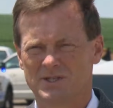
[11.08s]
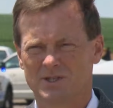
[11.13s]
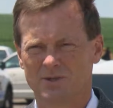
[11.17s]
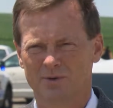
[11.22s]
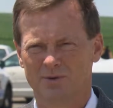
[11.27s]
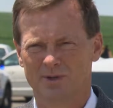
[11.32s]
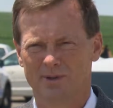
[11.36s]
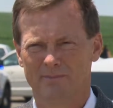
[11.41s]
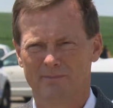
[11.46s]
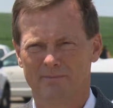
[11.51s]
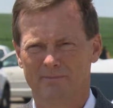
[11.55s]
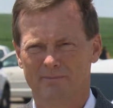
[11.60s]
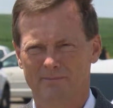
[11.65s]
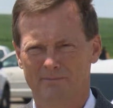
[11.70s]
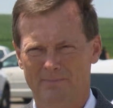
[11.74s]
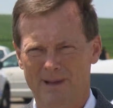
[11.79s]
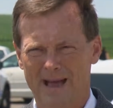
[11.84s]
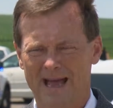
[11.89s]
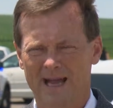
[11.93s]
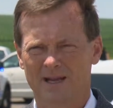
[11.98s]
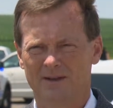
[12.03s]
2 are in the
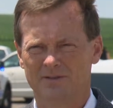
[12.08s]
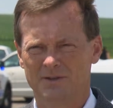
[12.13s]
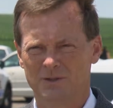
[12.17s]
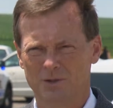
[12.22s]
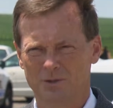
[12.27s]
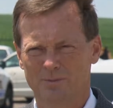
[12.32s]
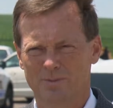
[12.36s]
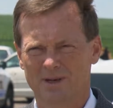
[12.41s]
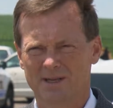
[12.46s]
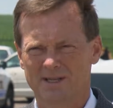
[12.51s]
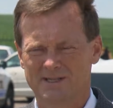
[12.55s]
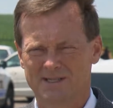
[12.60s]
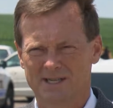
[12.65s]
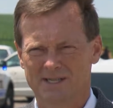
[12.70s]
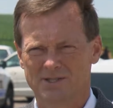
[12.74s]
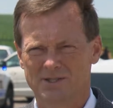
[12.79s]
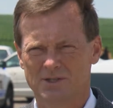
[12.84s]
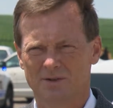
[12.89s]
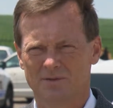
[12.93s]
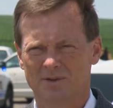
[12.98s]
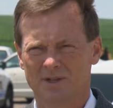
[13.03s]
back of 2 police
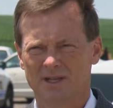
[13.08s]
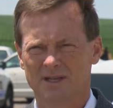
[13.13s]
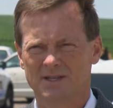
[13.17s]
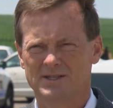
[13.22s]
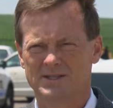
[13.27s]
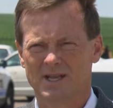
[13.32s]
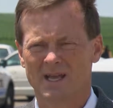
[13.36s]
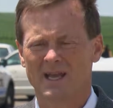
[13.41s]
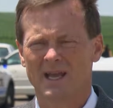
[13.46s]
SUVs